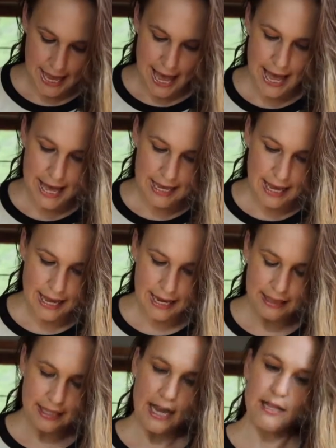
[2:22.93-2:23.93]
Hey, I
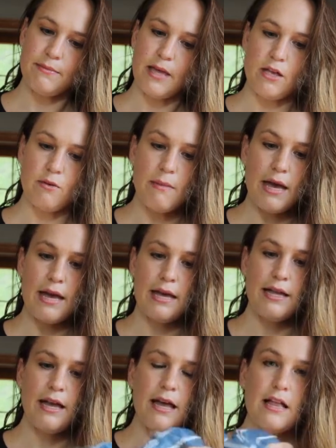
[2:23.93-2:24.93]
got the item that you
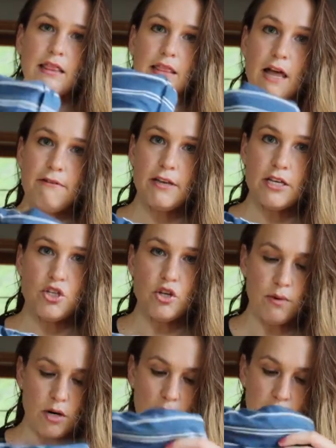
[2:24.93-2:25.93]
made, love it,
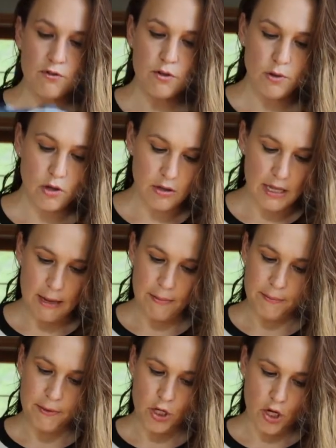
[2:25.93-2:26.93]
super comfortable, keep
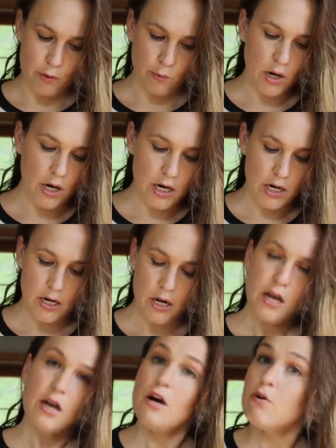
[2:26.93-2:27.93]
up the good work,
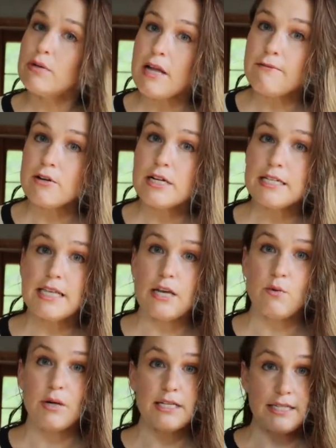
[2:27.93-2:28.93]
whatever it is that
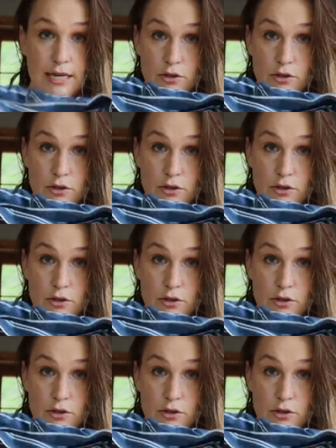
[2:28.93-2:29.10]
you want to say.